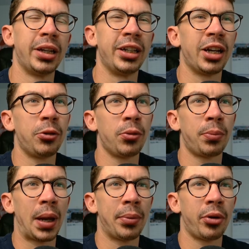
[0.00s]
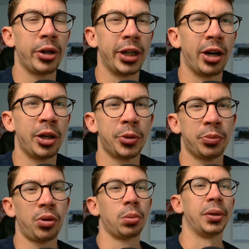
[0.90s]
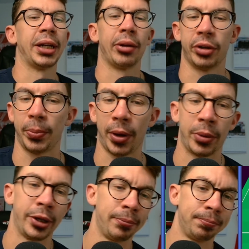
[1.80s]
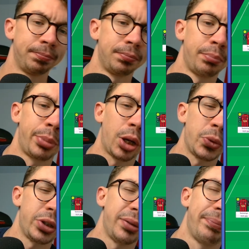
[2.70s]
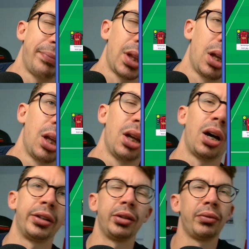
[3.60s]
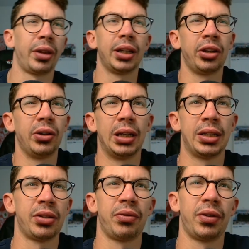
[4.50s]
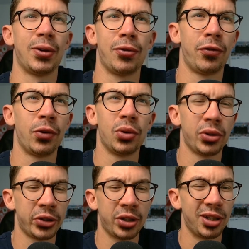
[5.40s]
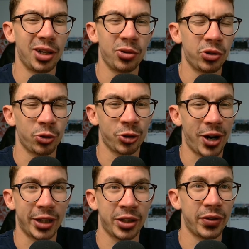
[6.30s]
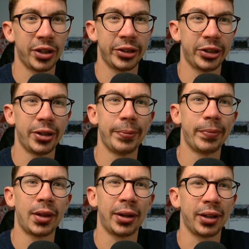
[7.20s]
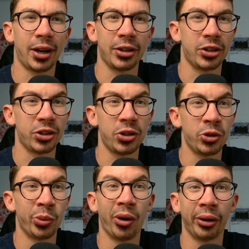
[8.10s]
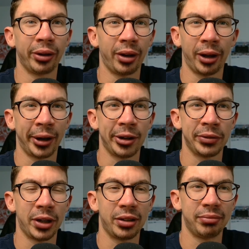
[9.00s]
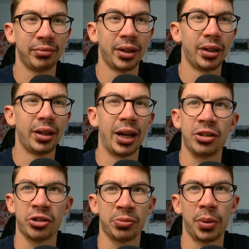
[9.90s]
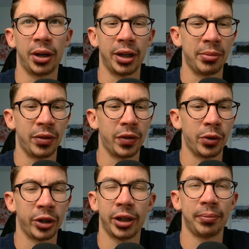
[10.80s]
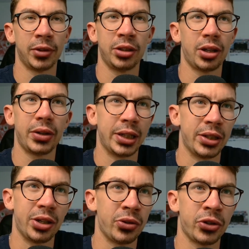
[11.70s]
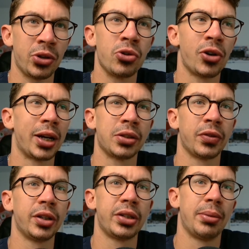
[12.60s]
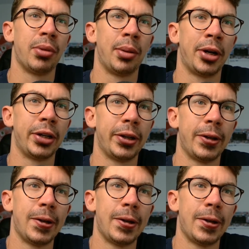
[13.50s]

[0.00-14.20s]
Pepperoni, I would probably get rid of Bowen, but I wouldn't. I don't think you need to feel forced to use your transfers. I just use one, like I've done, and just buy a midfielder. You don't need to use 2 transfers, in my mind.